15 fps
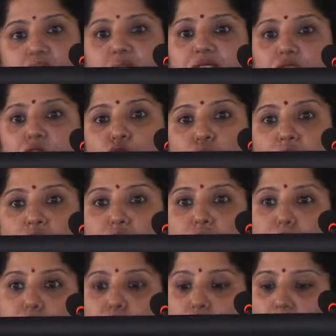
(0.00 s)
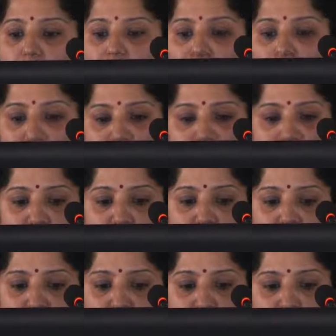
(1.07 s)
That is why the abnormal growth takes
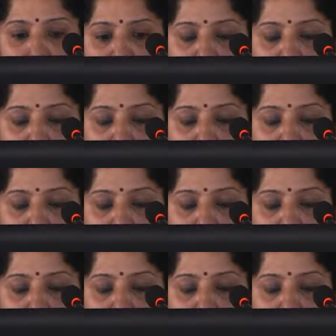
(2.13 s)
place.